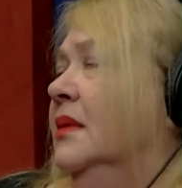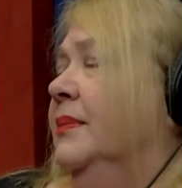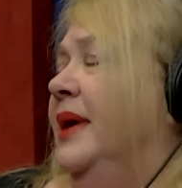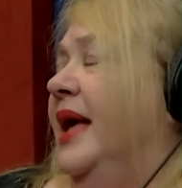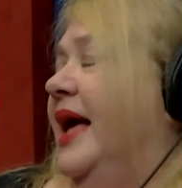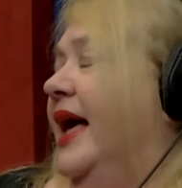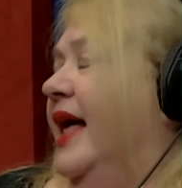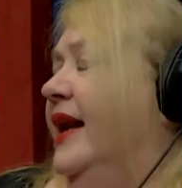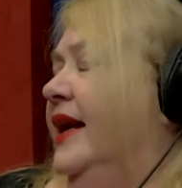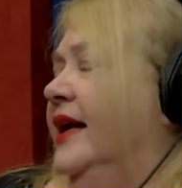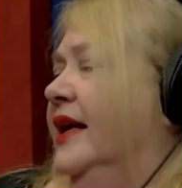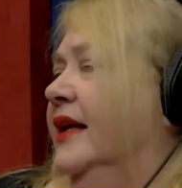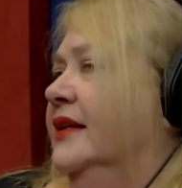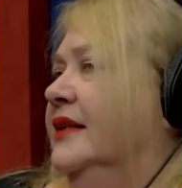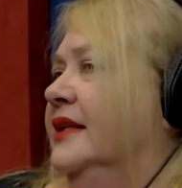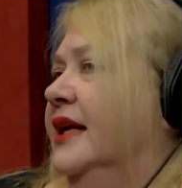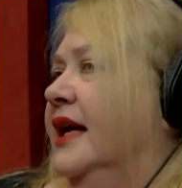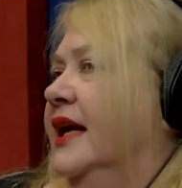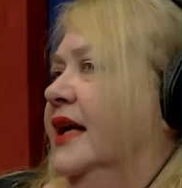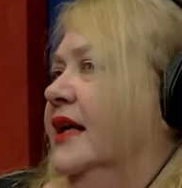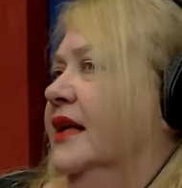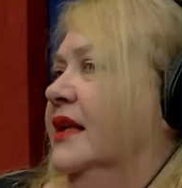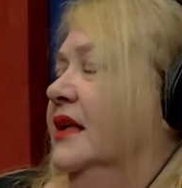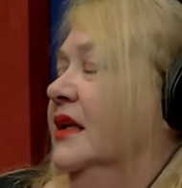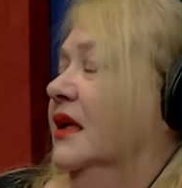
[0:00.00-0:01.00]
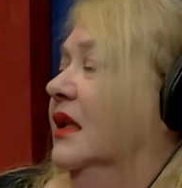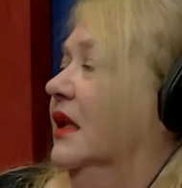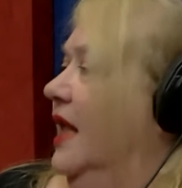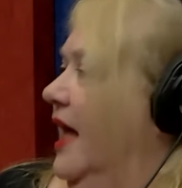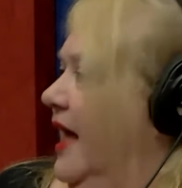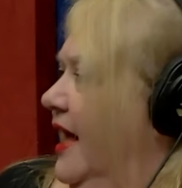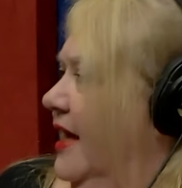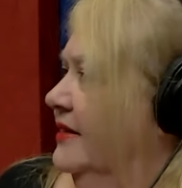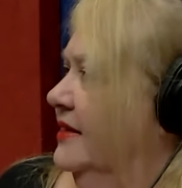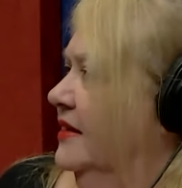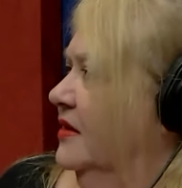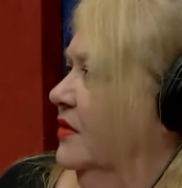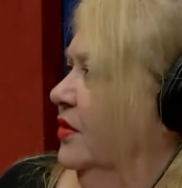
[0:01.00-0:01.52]
Patti had taken
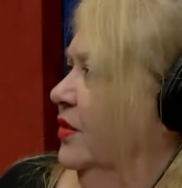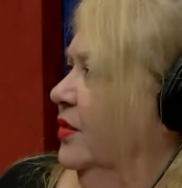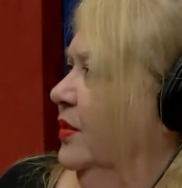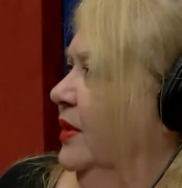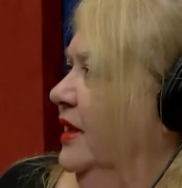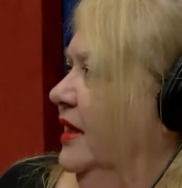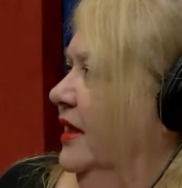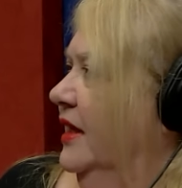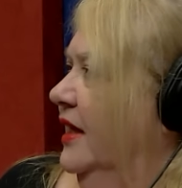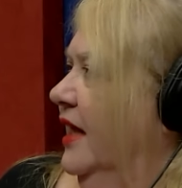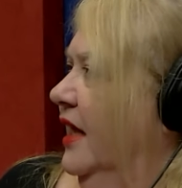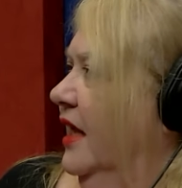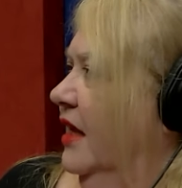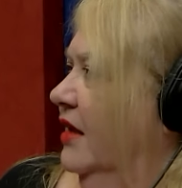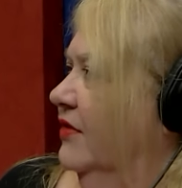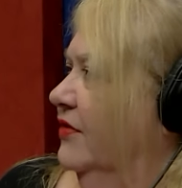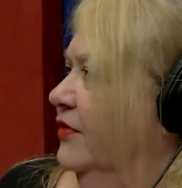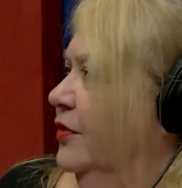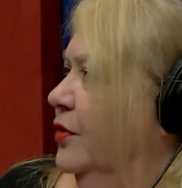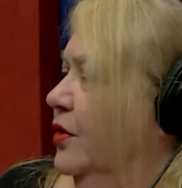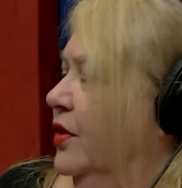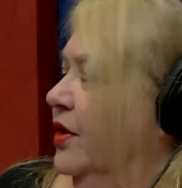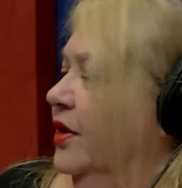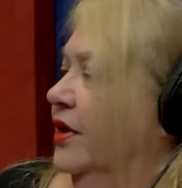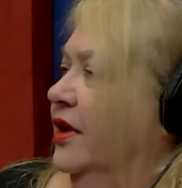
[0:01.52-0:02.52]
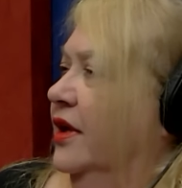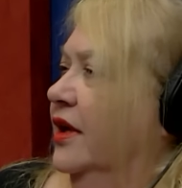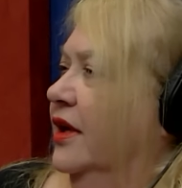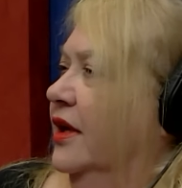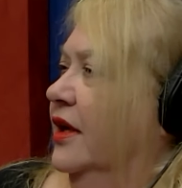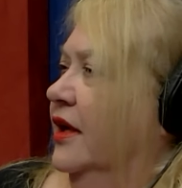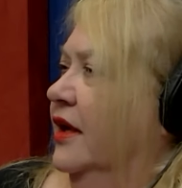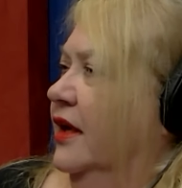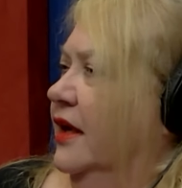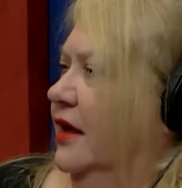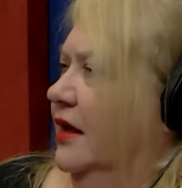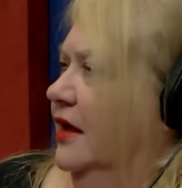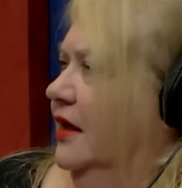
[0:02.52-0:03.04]
classes with me in California,
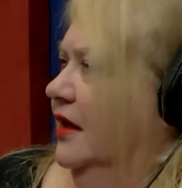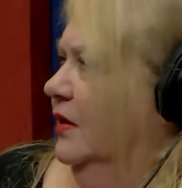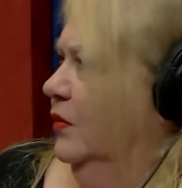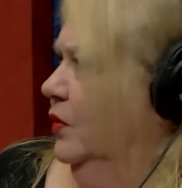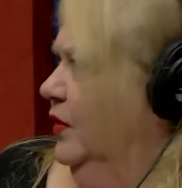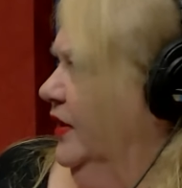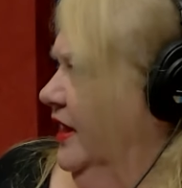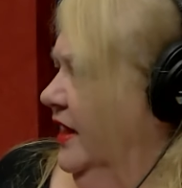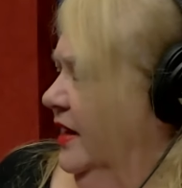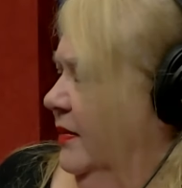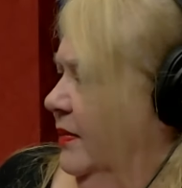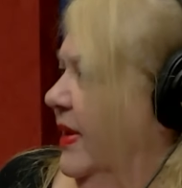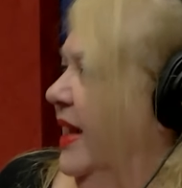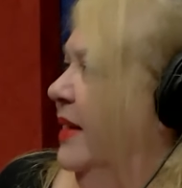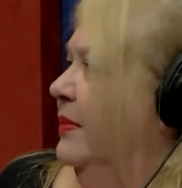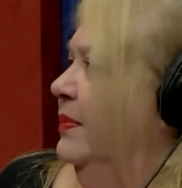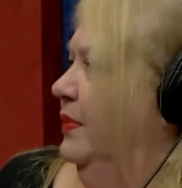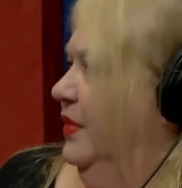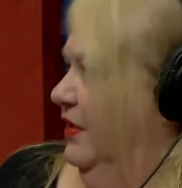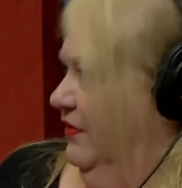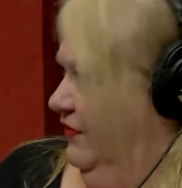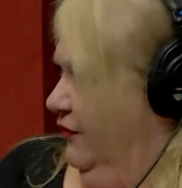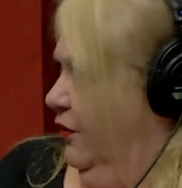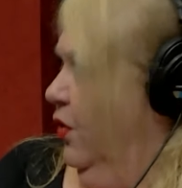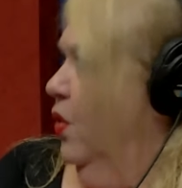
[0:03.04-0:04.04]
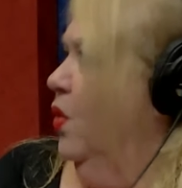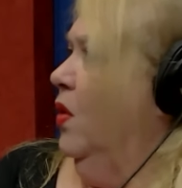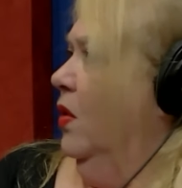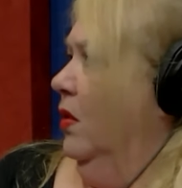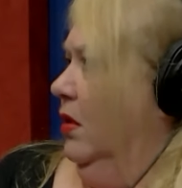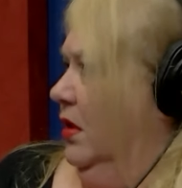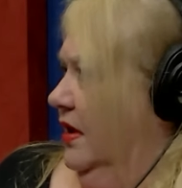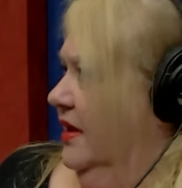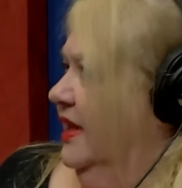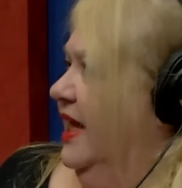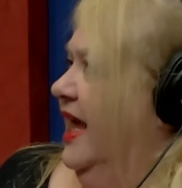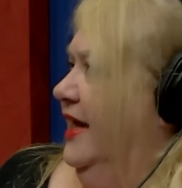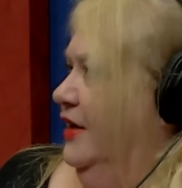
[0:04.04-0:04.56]
and we had met
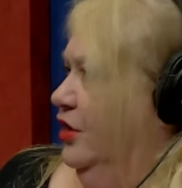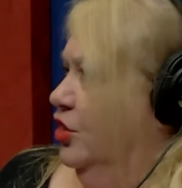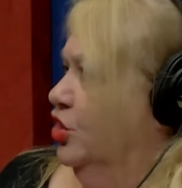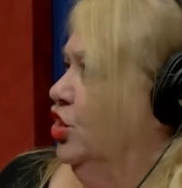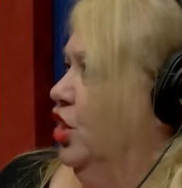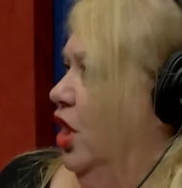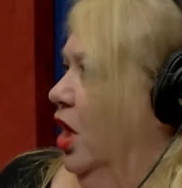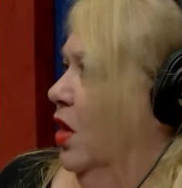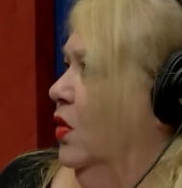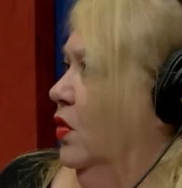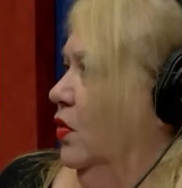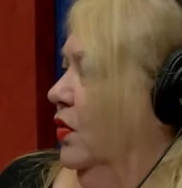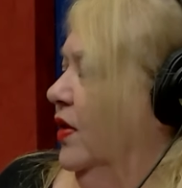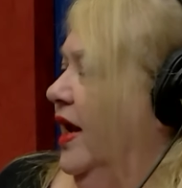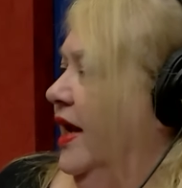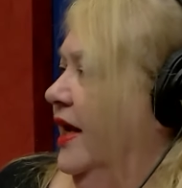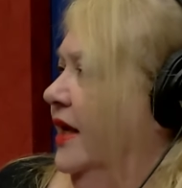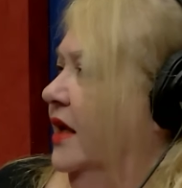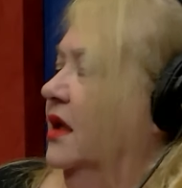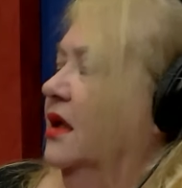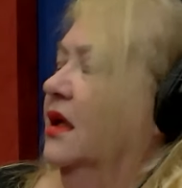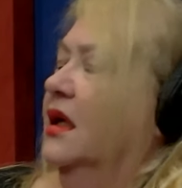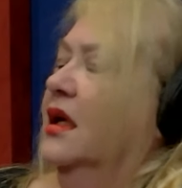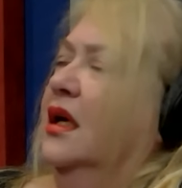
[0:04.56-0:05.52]
before that mm-hmm. show, right?